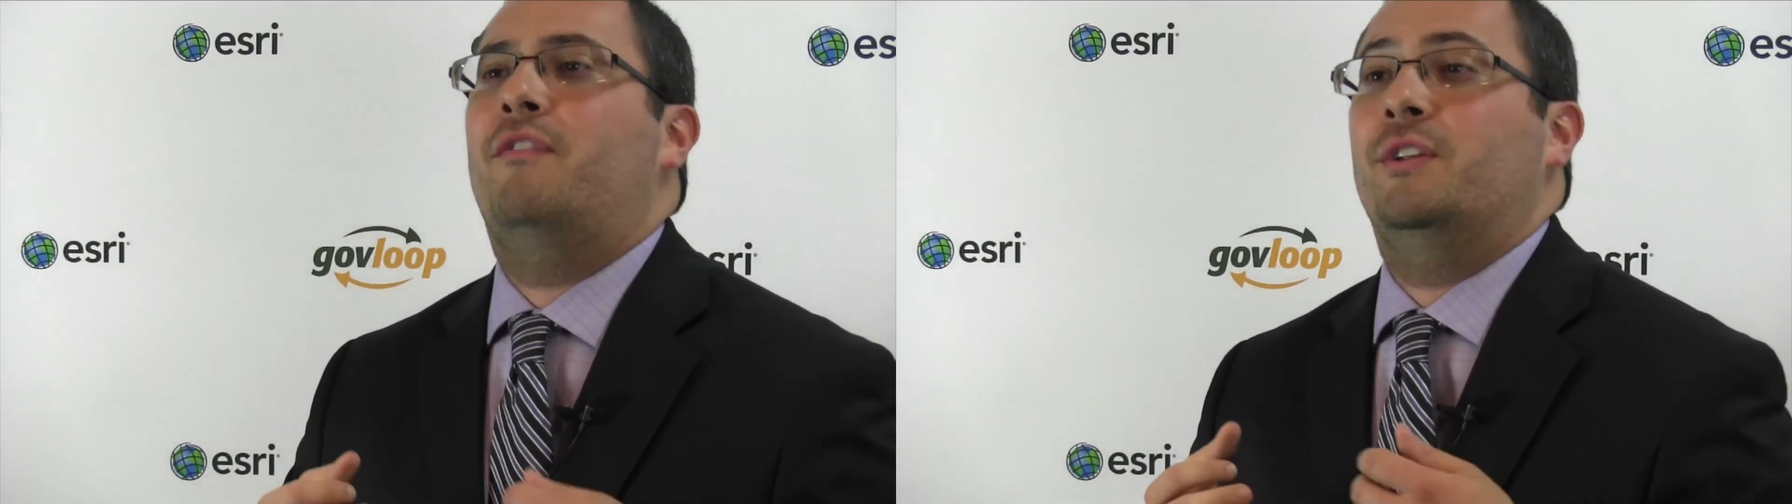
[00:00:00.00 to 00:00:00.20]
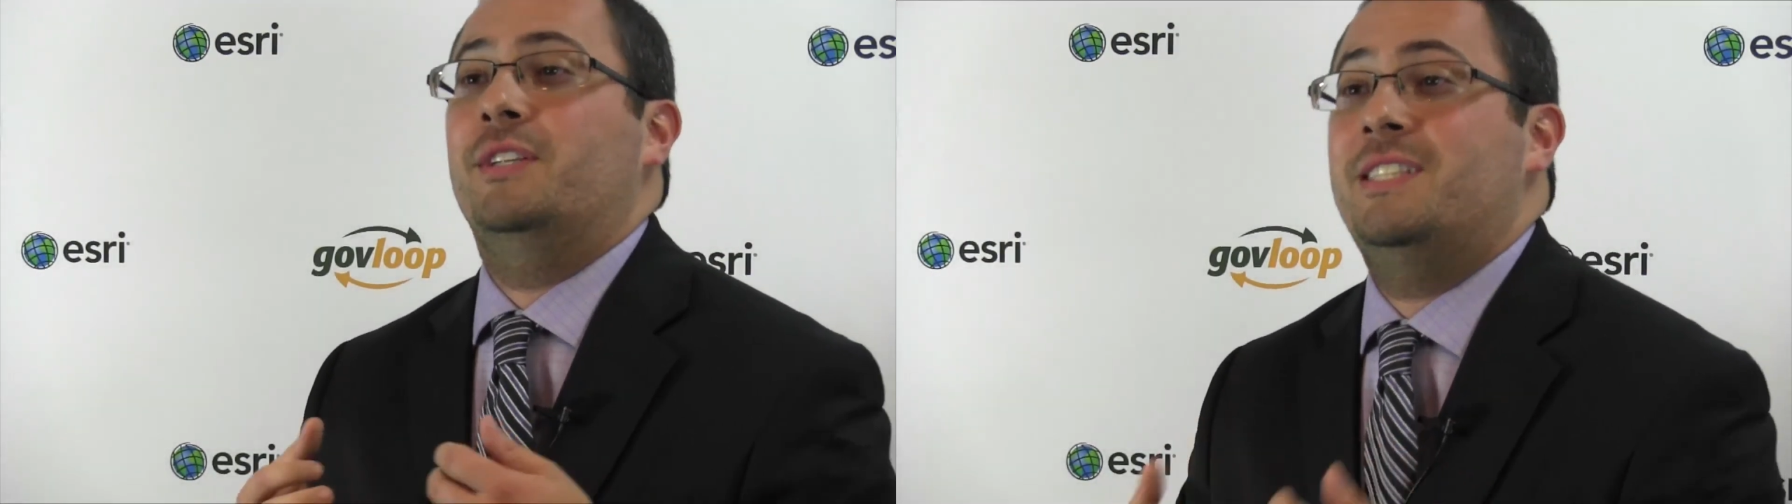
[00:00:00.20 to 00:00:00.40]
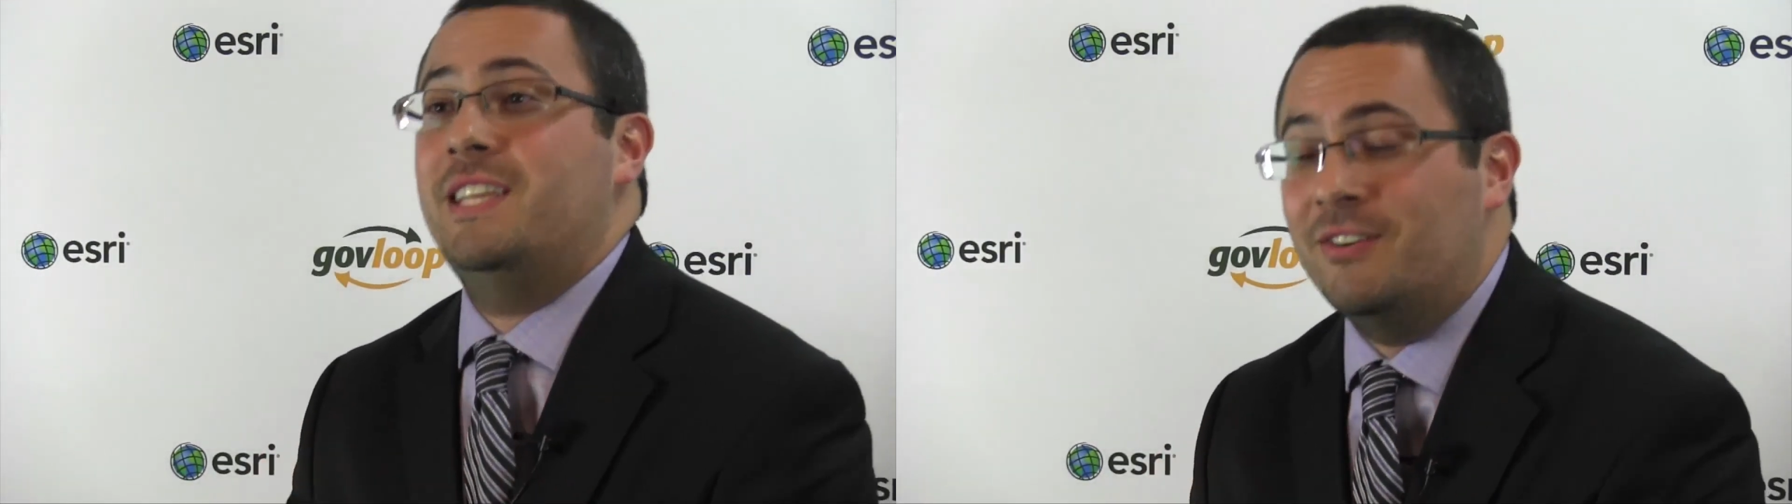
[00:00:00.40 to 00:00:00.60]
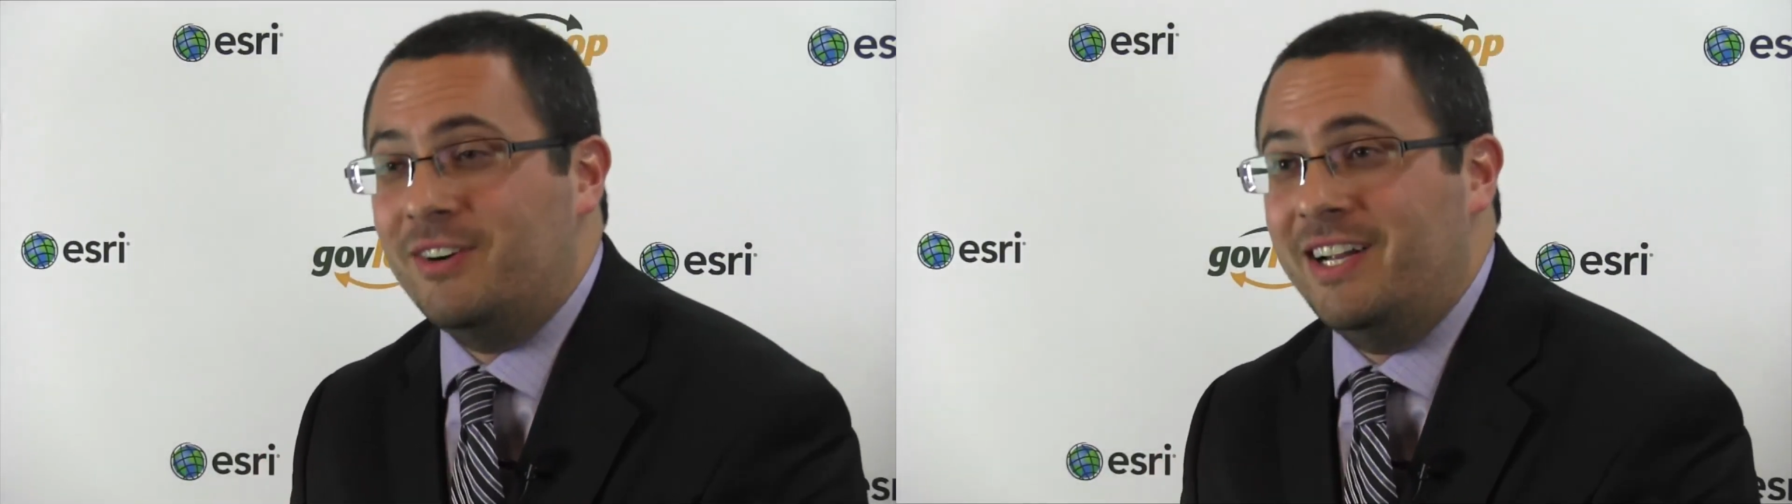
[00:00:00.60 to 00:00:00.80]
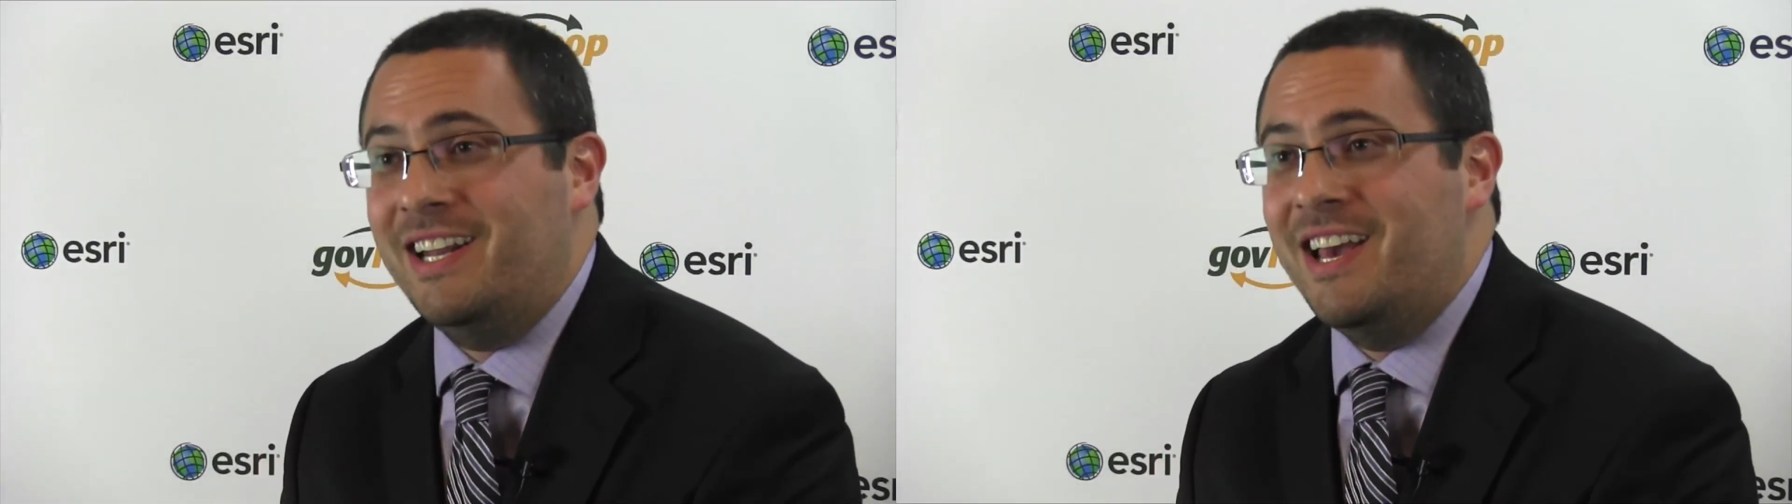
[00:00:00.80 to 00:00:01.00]

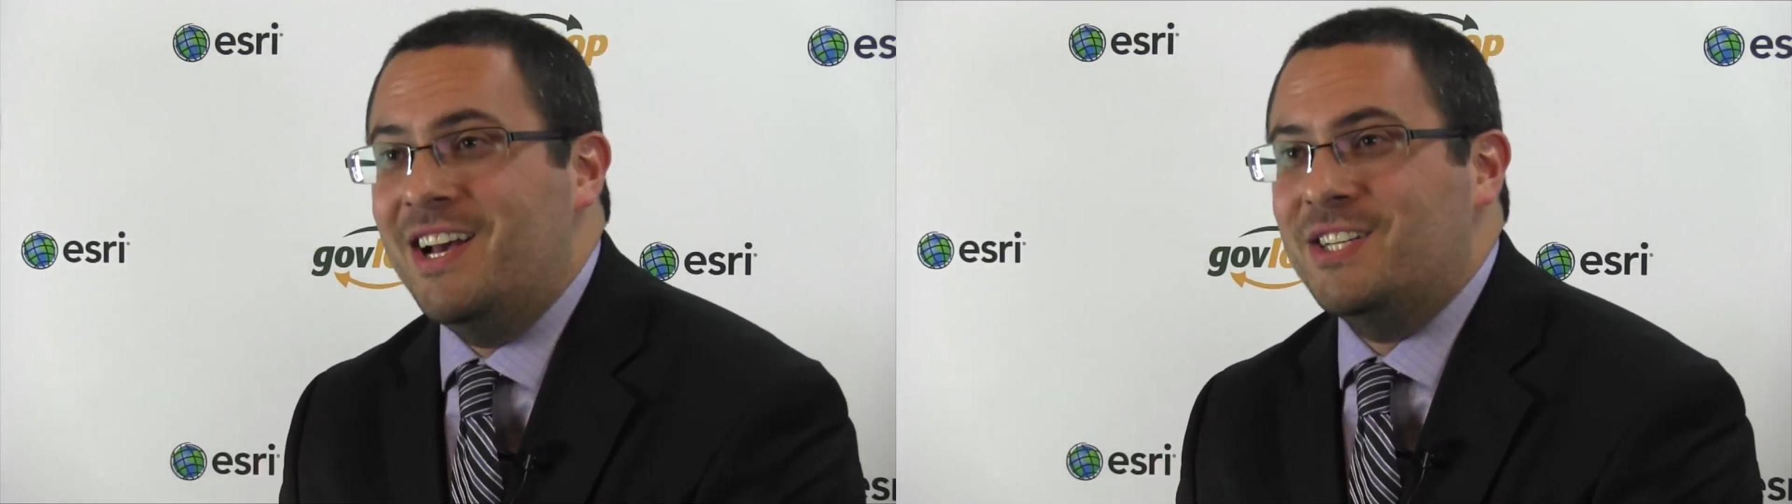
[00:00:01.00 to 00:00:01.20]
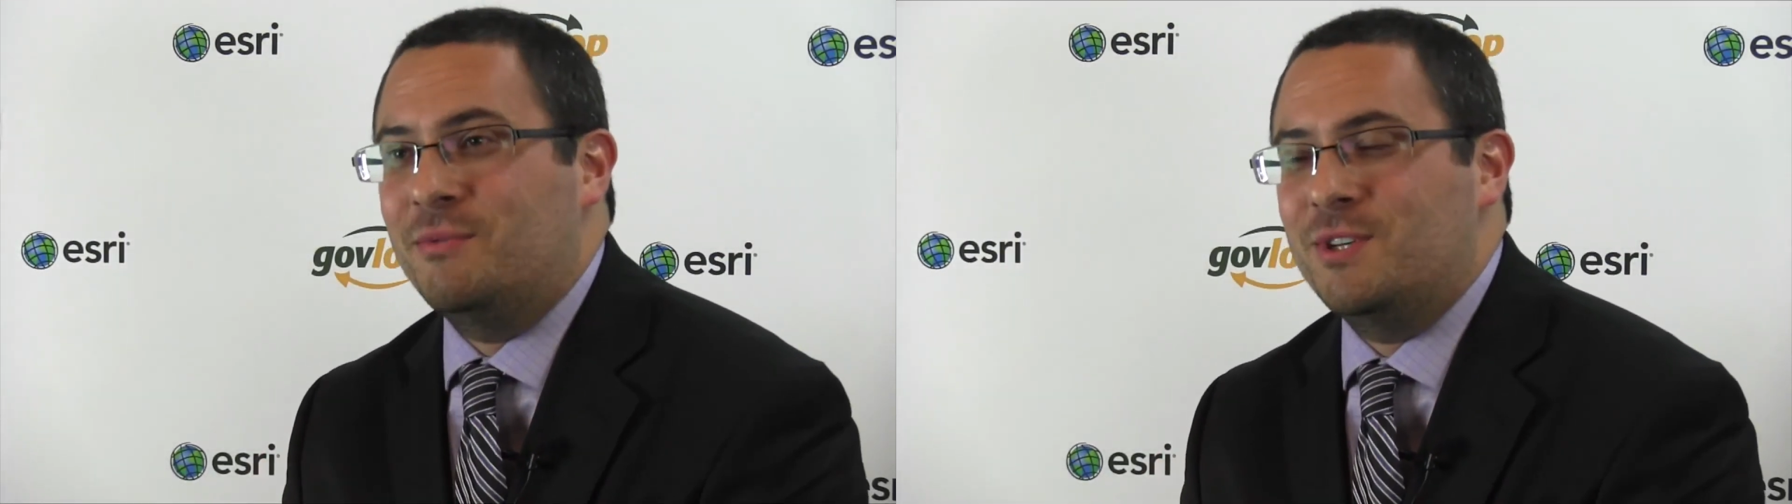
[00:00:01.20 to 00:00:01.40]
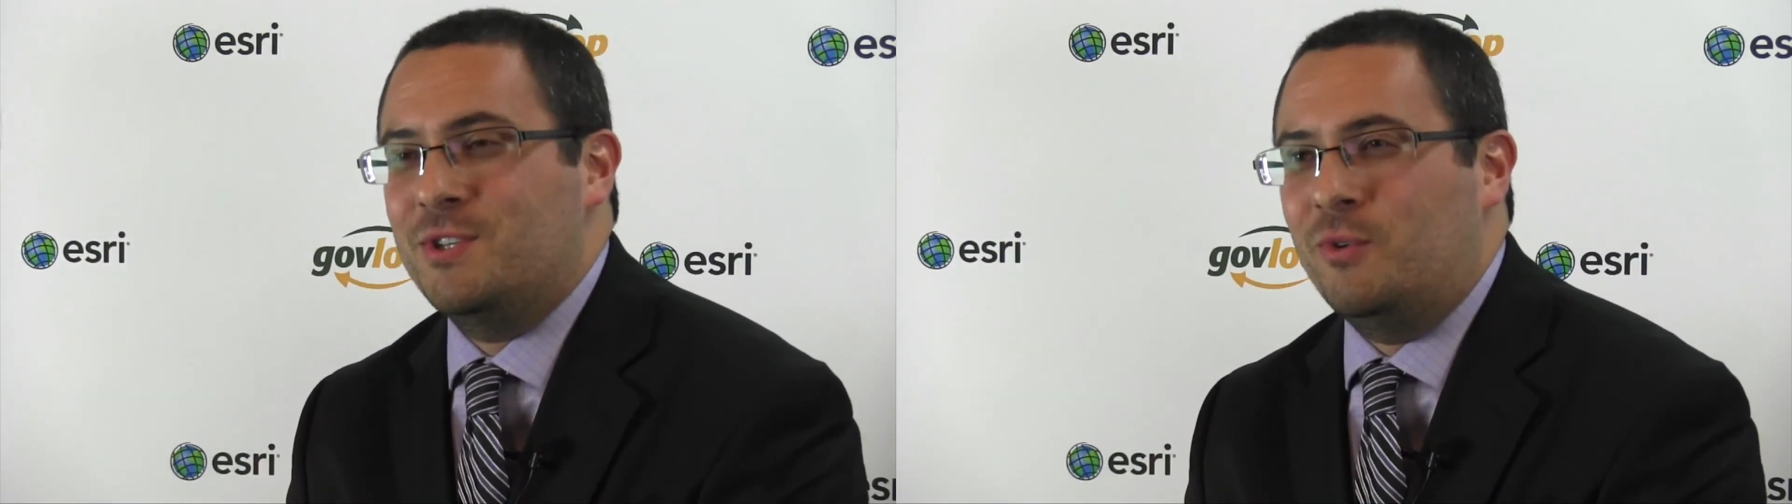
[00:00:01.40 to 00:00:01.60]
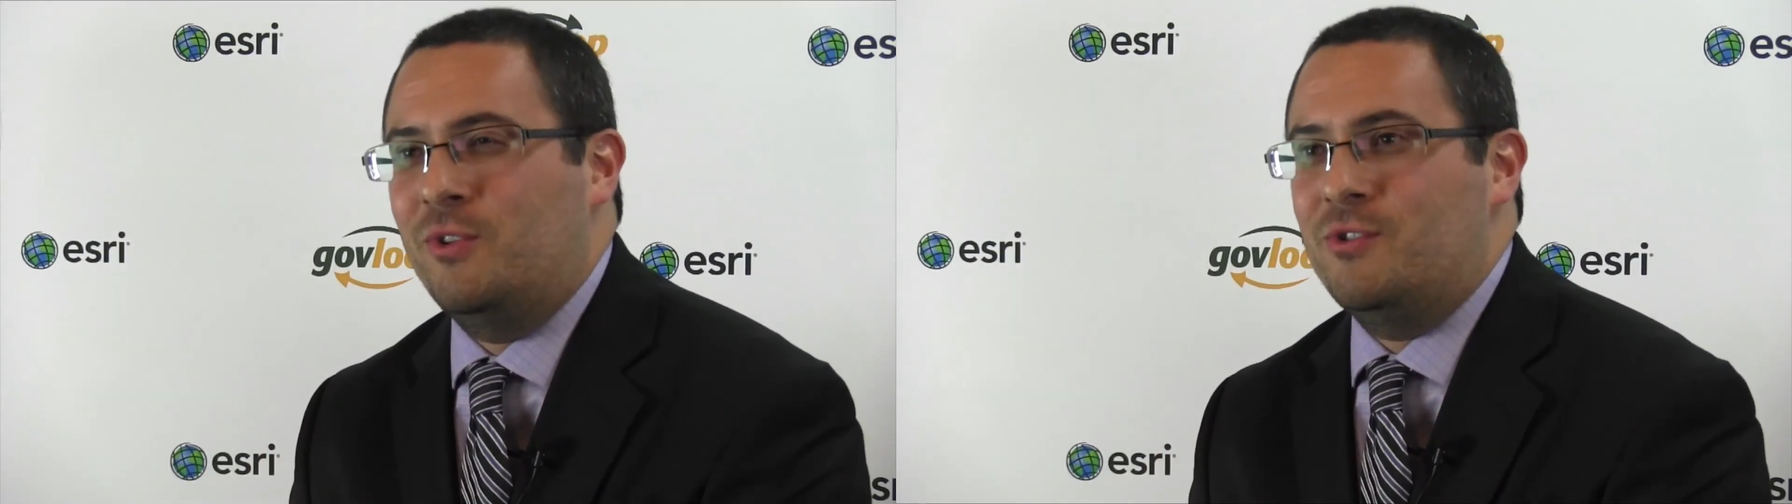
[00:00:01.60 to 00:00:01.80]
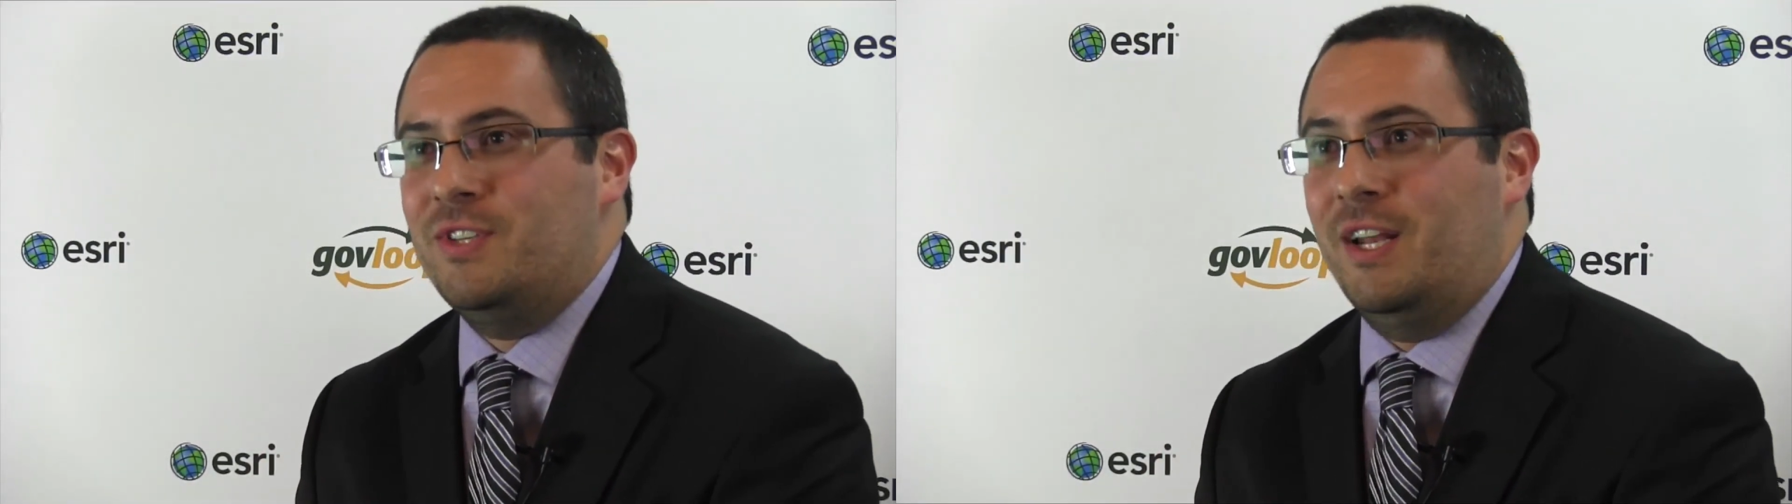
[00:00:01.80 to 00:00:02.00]
volunteering to restore
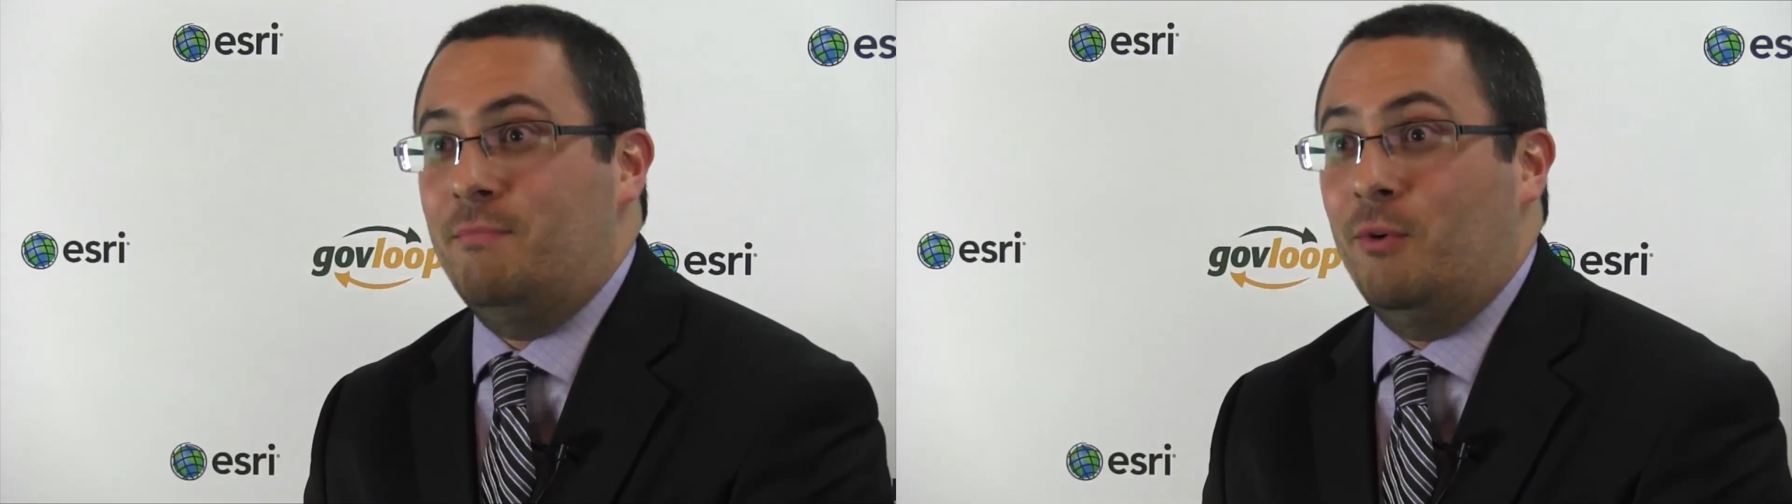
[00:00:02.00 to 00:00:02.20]
their city,